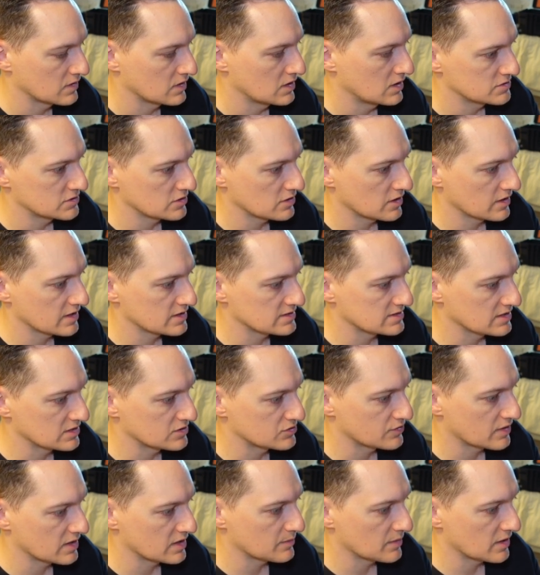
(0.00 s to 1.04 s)
So like I said,
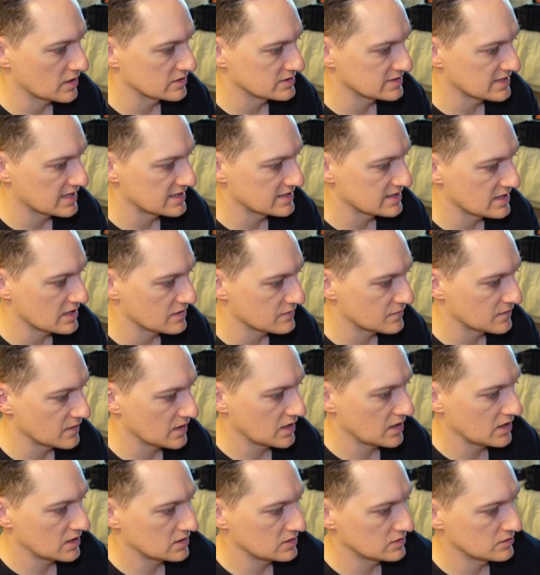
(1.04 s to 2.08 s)
drag Bottles onto that
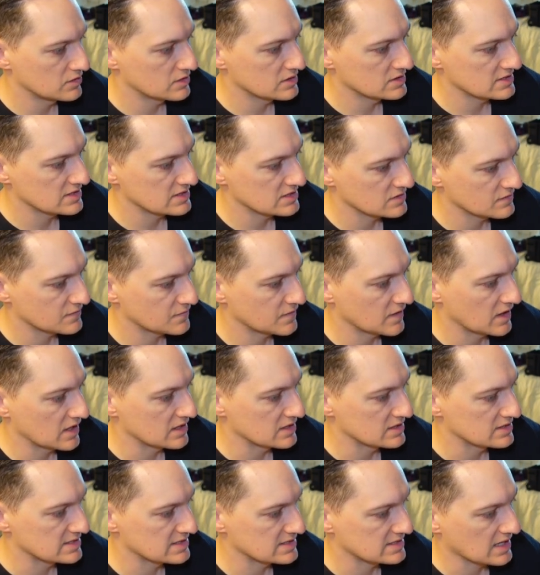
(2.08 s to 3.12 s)
fade. You can see it's a fade
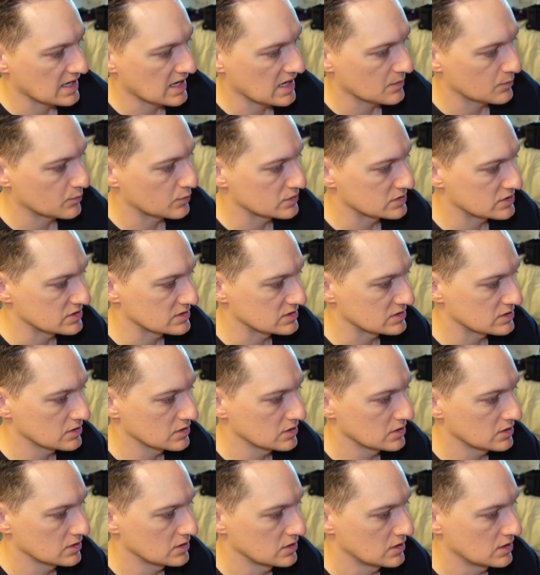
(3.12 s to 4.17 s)
and stop, which is
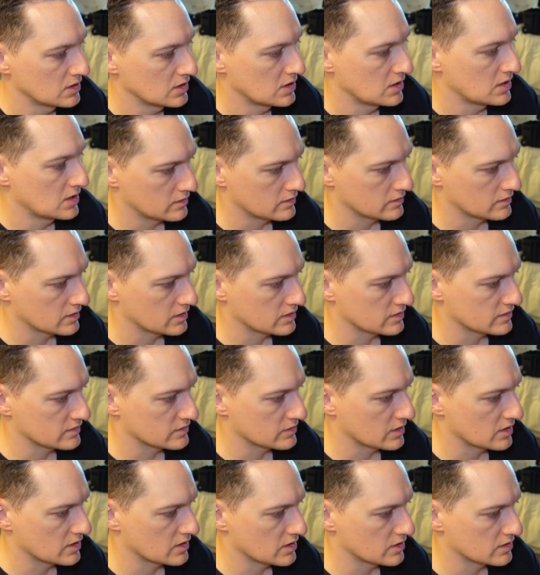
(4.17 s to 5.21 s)
good. I got this
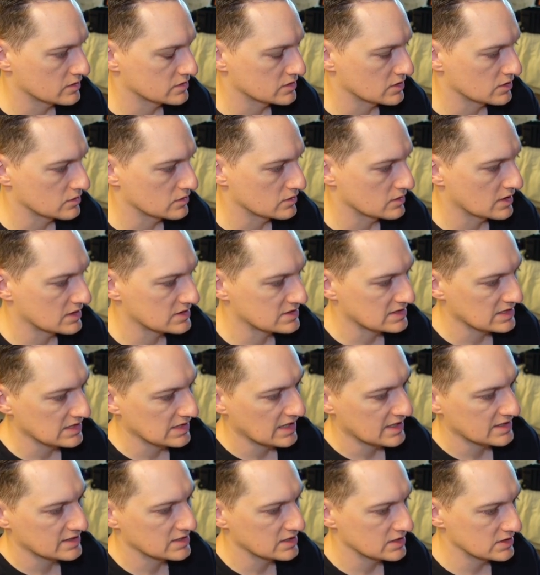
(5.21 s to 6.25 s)
right here. So that's
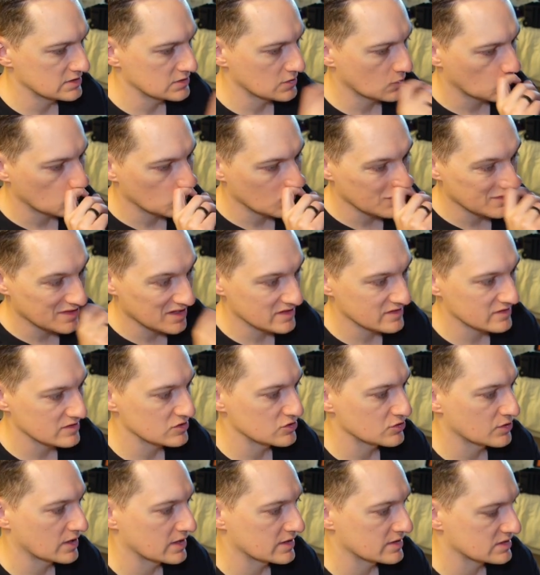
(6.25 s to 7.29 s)
selected, so we know that's the
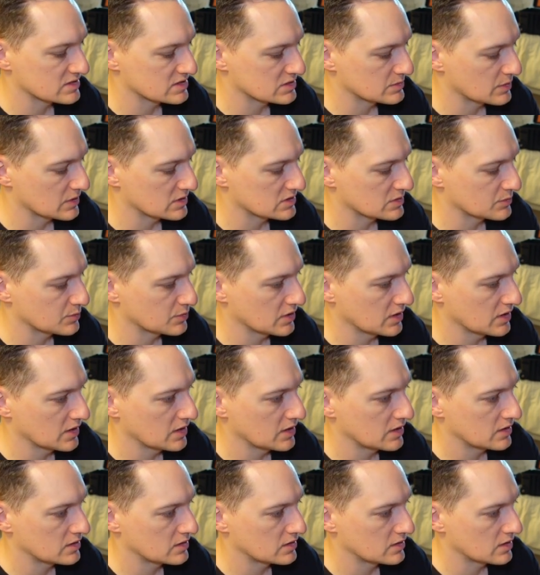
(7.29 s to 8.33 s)
track that's about to
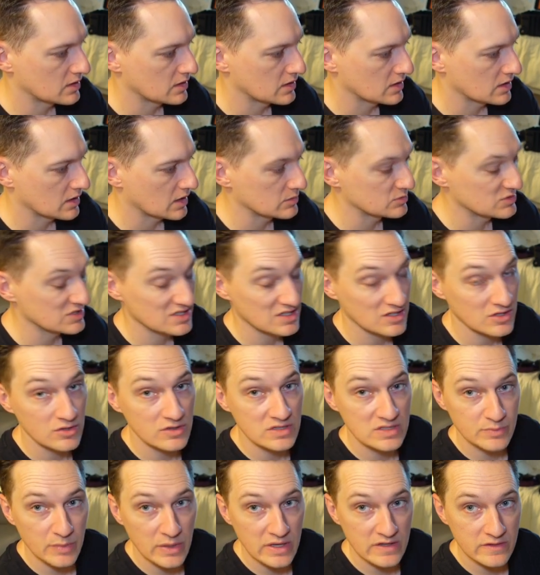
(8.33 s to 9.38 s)
play. I'm just going to
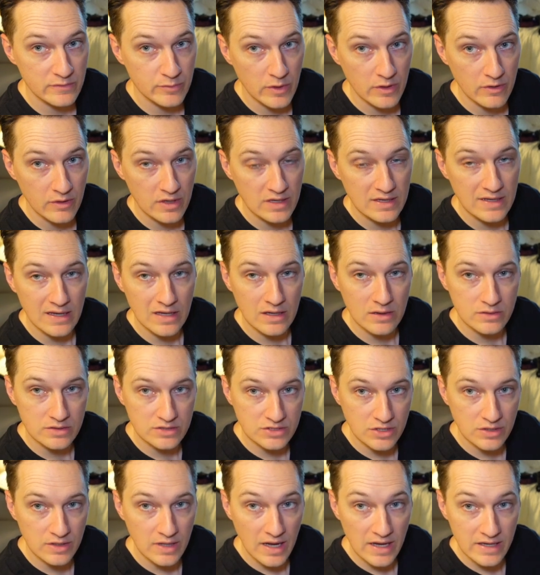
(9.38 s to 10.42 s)
use spacebar right now. I'll
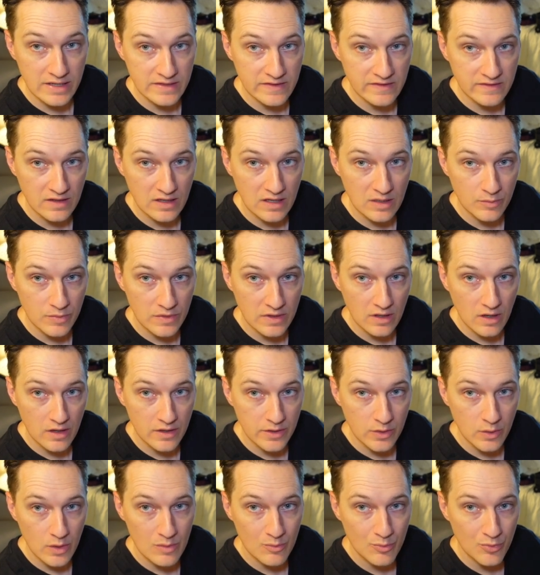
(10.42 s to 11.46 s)
show you how to set up the
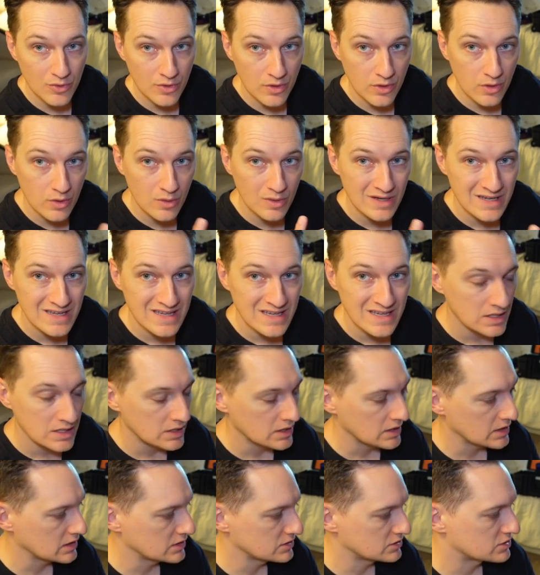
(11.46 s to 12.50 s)
Audio 8 Pro
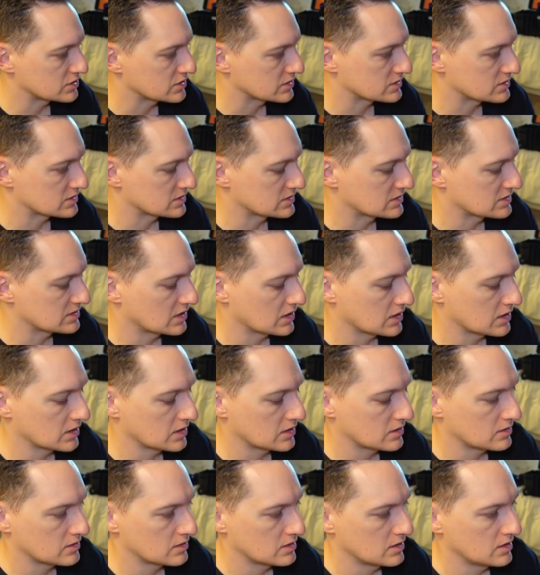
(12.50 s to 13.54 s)
in just a
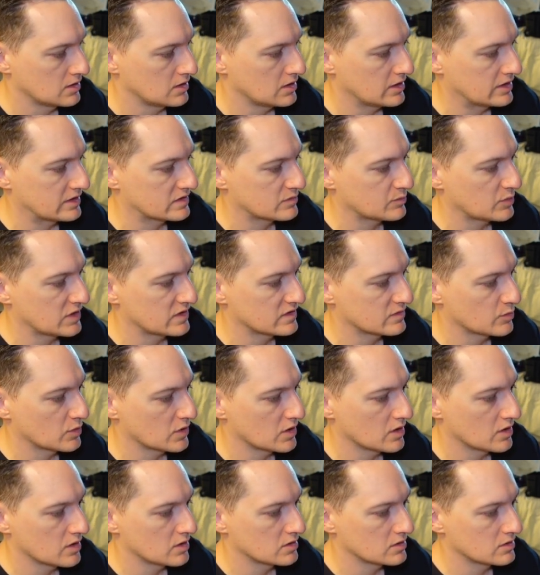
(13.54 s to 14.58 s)
second. It's
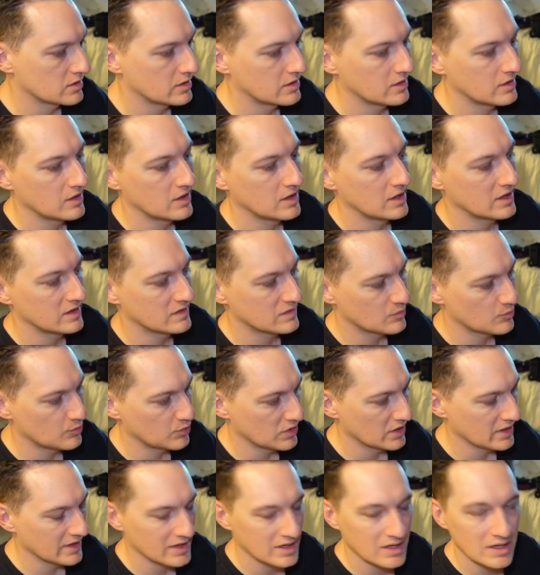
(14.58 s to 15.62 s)
spacebar. It's
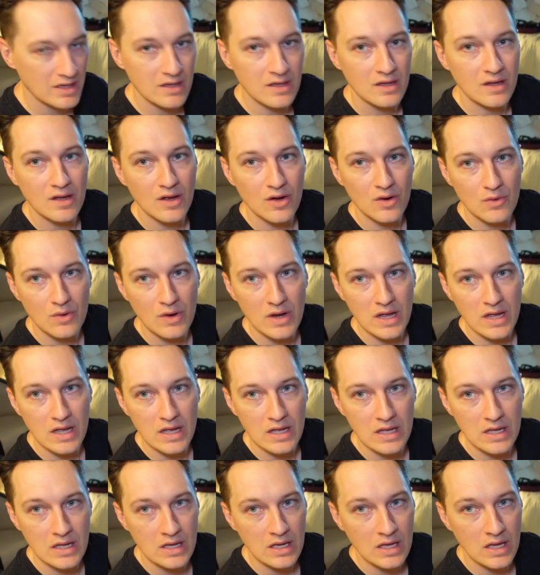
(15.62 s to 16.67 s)
playing.
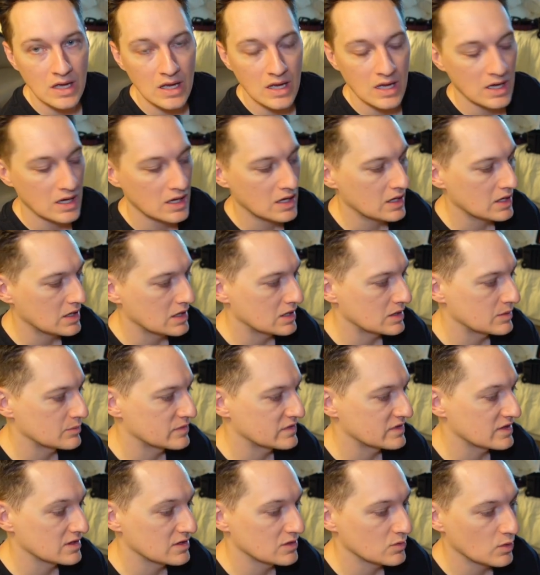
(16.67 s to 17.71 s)
Okay.
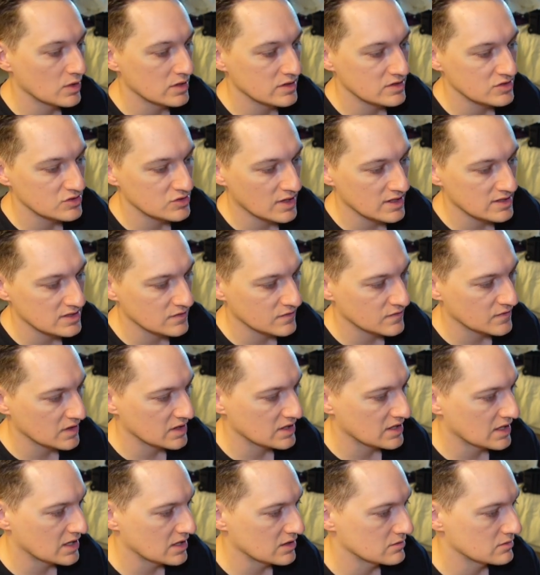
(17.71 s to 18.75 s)
Say you want the track to fade
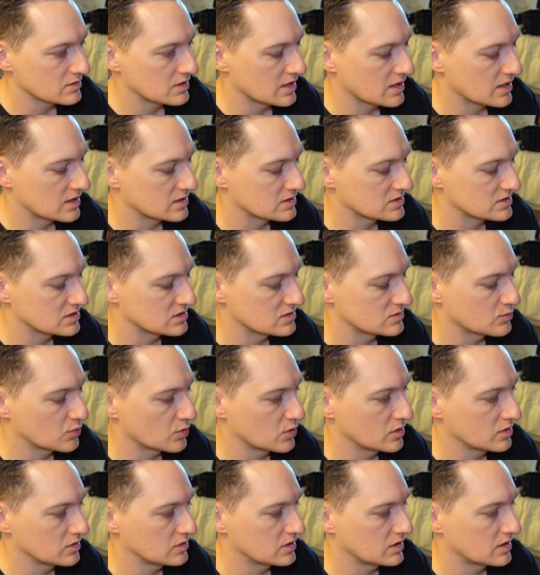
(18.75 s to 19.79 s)
out on a certain
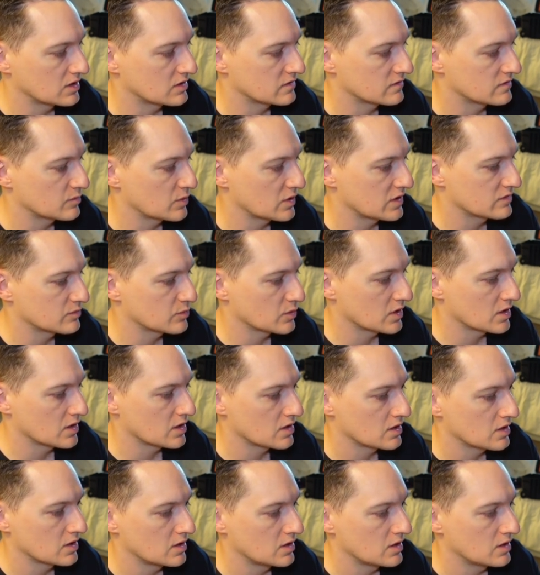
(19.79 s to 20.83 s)
point, you hit the spacebar,
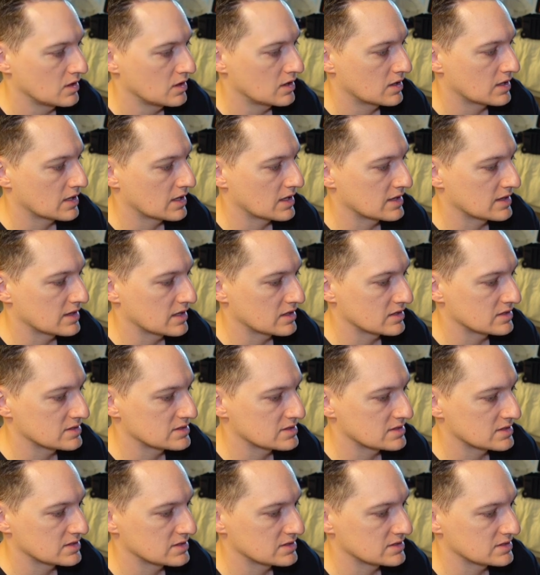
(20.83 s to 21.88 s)
and that
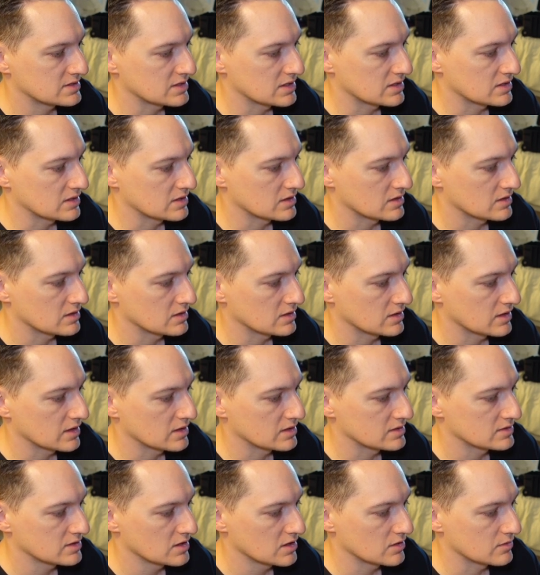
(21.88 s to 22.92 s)
is setting.
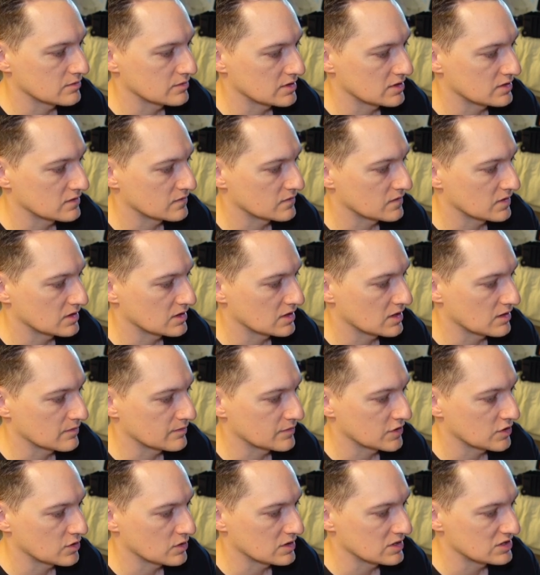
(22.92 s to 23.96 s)
Like so, it is fade out.
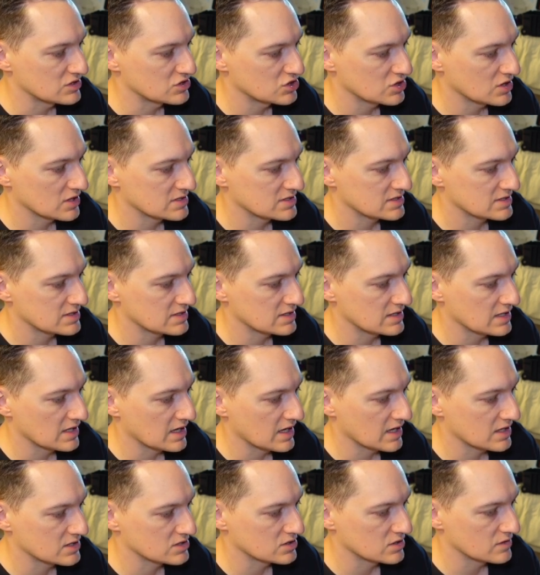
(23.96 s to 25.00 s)
You can adjust the
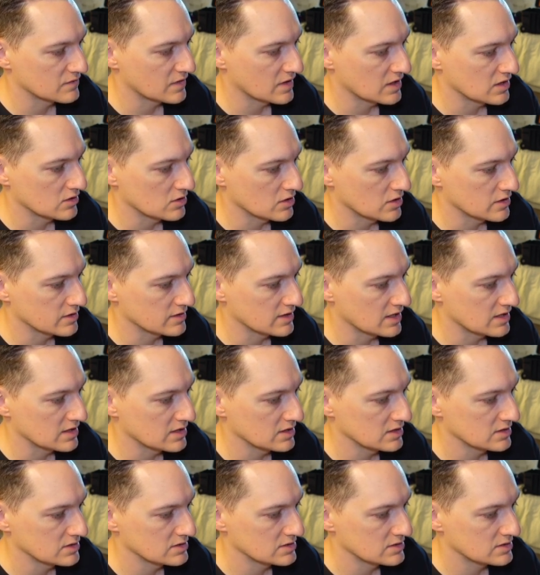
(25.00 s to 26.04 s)
action of how long that
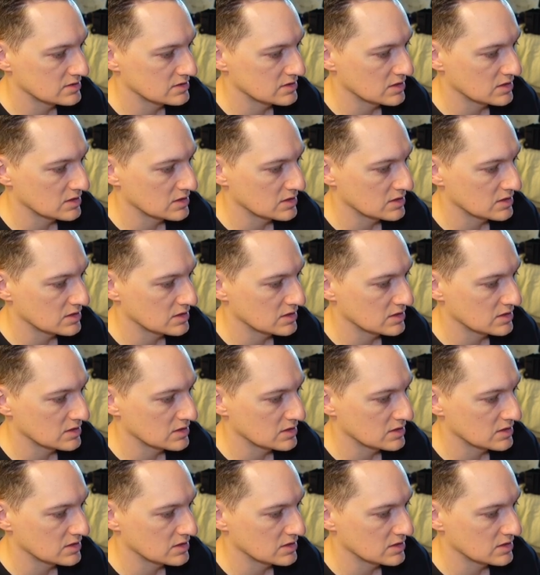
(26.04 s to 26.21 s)
is.